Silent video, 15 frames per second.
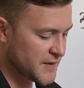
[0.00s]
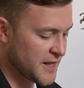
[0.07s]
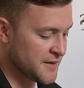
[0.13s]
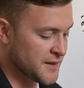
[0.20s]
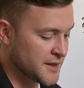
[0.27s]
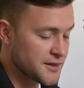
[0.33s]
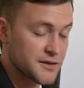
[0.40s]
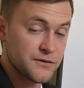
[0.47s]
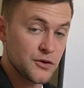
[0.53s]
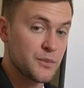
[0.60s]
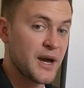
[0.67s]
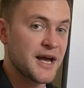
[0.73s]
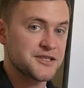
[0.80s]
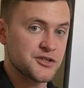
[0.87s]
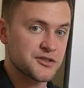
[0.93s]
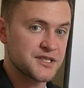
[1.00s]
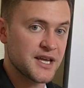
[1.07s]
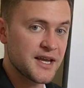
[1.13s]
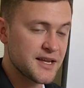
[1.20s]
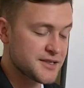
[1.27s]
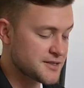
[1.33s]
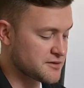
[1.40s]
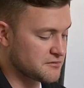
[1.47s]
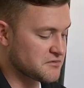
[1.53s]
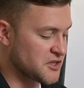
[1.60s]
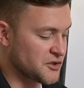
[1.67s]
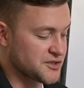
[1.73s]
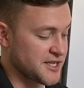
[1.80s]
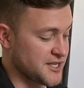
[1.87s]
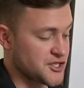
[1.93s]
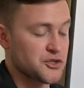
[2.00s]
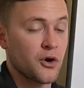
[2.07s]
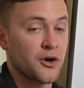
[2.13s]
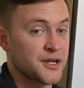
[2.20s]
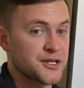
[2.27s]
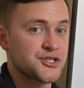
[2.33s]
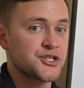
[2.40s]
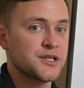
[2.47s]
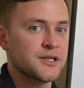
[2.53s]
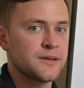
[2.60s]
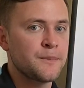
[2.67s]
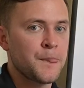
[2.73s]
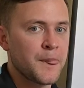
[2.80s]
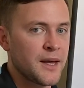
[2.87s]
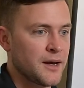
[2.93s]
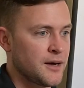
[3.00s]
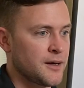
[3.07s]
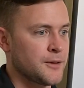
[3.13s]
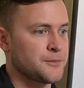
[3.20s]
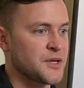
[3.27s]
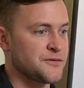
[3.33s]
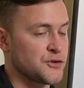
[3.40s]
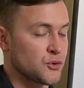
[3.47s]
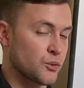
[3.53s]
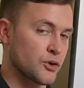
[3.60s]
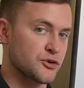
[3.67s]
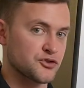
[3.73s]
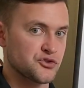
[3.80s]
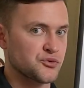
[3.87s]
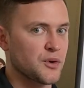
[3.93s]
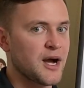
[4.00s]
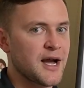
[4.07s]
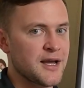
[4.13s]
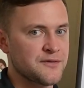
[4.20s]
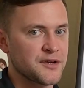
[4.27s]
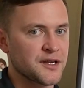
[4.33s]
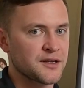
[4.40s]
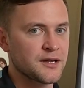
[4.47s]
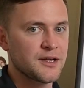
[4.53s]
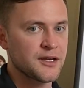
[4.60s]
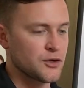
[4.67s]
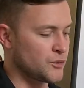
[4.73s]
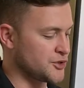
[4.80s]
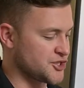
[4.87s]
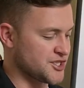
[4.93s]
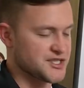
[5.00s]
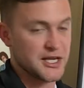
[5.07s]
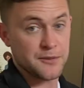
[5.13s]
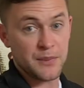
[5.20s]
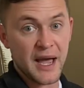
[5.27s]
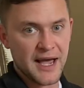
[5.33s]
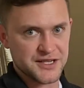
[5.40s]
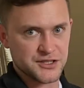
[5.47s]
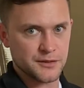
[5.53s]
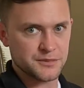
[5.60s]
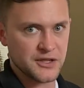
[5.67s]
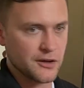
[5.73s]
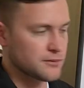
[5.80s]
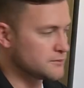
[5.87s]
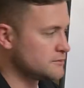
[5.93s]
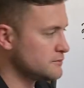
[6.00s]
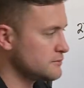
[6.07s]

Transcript: And then if you pass your test, it'll say start engine. If you were driving, it would just say pass up there.